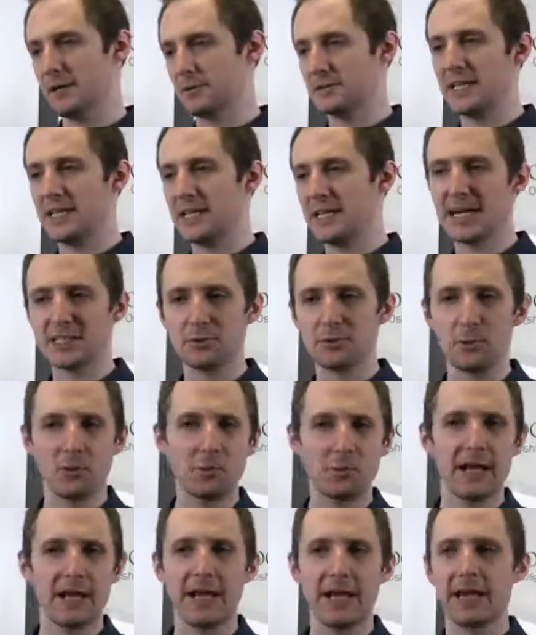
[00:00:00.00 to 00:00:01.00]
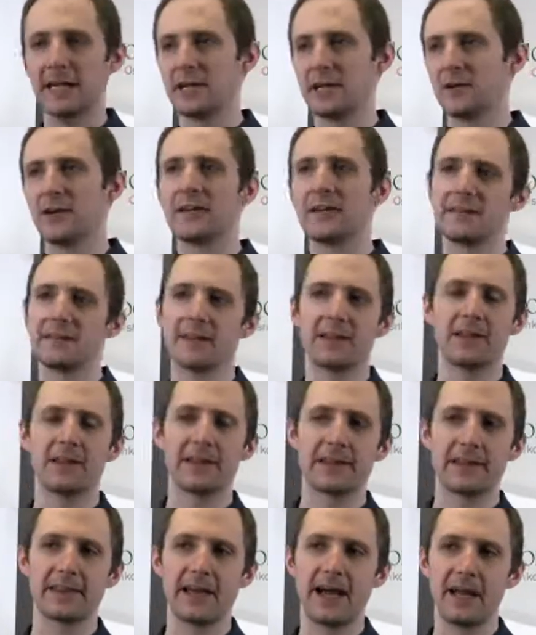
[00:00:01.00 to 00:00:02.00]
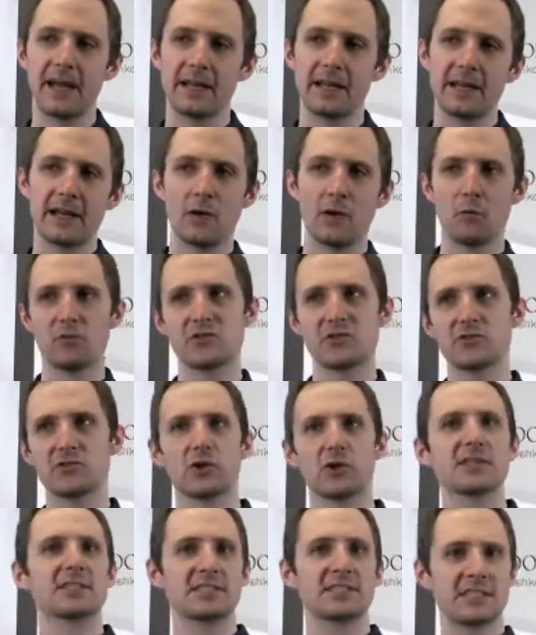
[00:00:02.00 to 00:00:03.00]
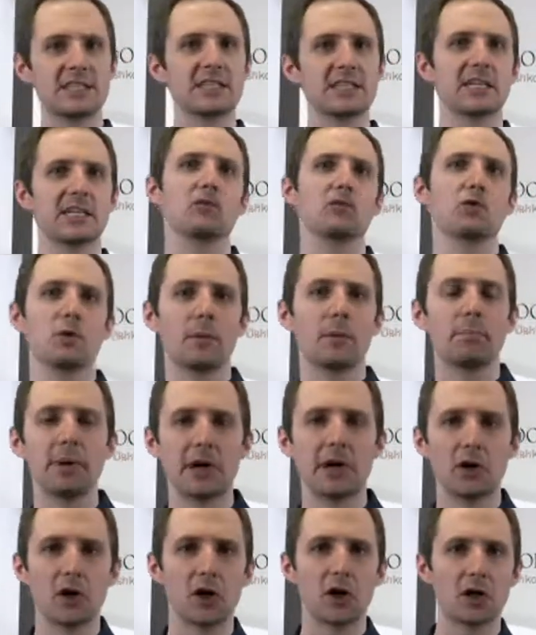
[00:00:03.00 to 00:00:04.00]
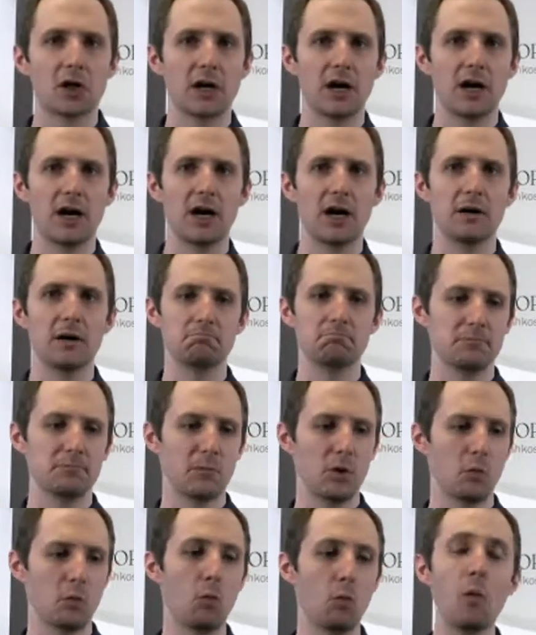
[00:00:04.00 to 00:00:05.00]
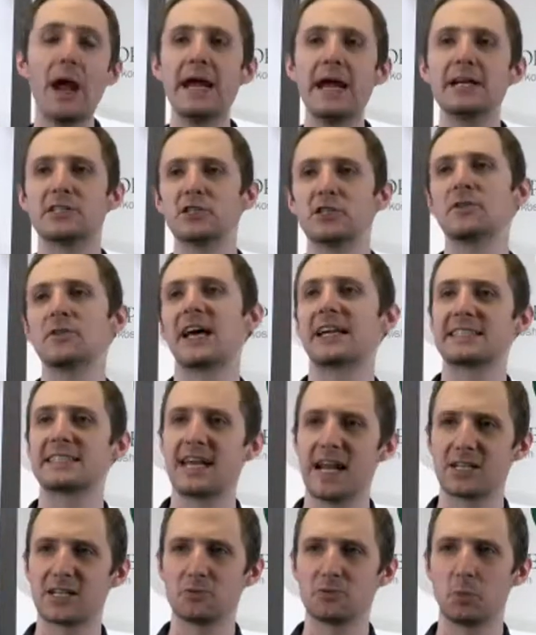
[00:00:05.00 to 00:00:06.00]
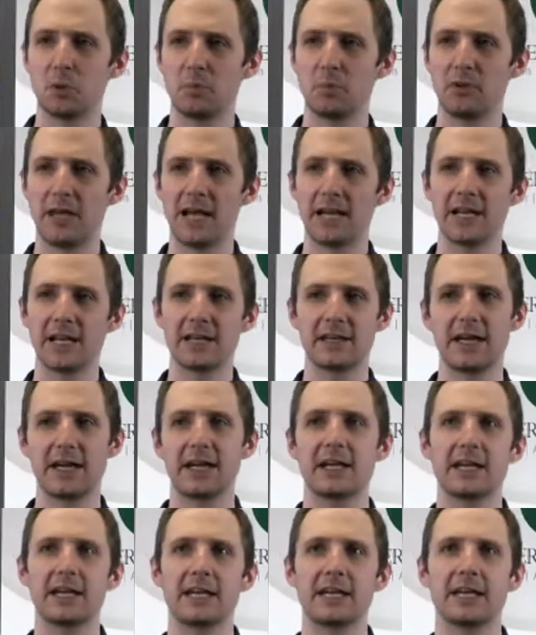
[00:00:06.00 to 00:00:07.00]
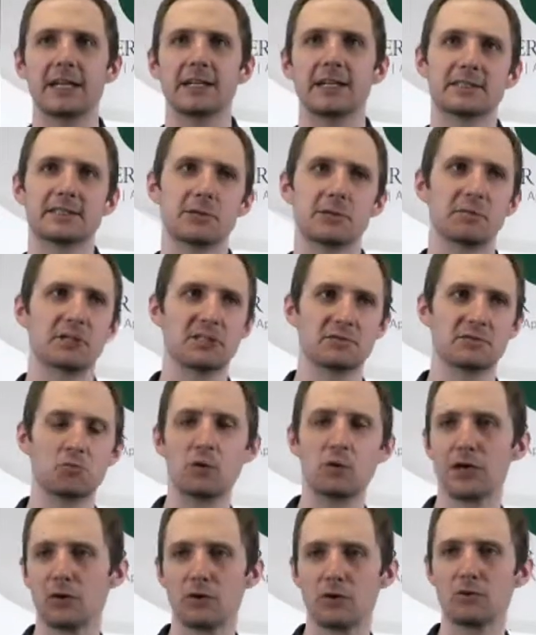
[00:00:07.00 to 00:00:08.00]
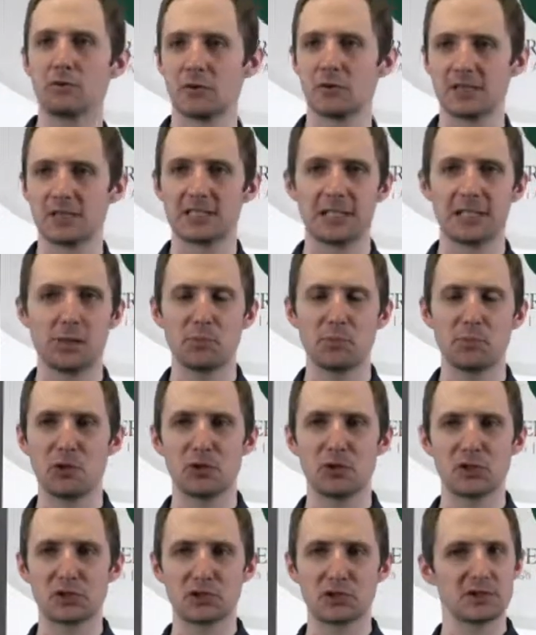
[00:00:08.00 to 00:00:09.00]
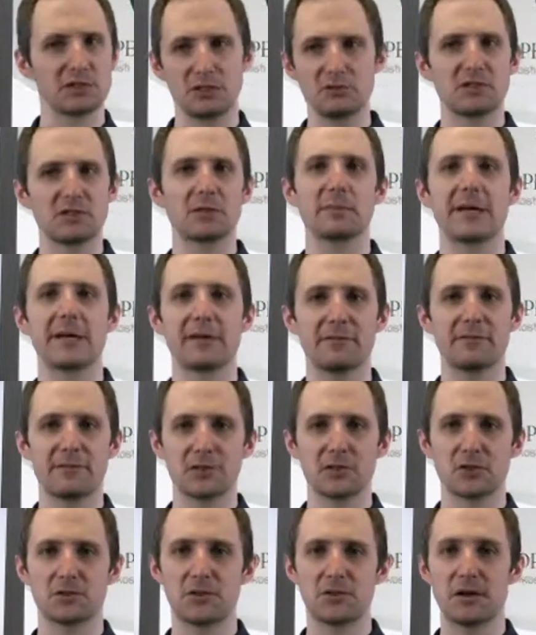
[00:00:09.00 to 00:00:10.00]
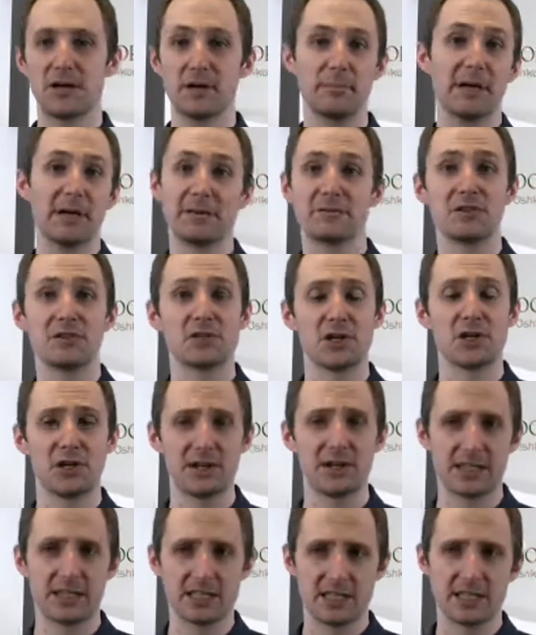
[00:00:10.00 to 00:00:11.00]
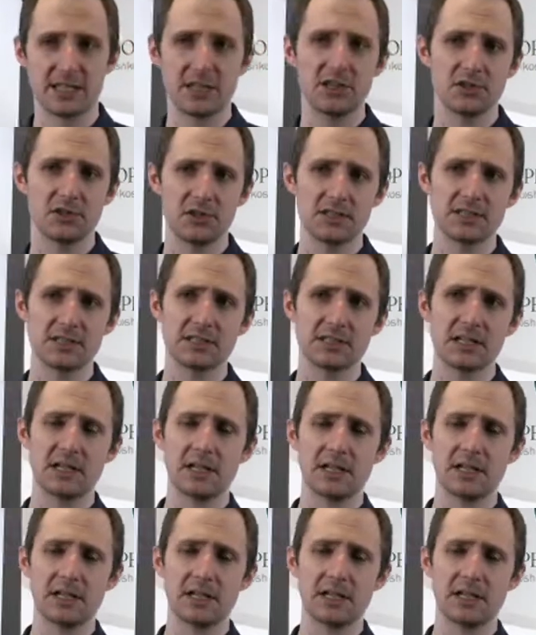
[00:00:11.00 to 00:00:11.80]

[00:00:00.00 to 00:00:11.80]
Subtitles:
taxable planning or anything like that, trusts tend to give you a better way to do that taxable planning than in somebody's will, for example, or just using beneficiary designations.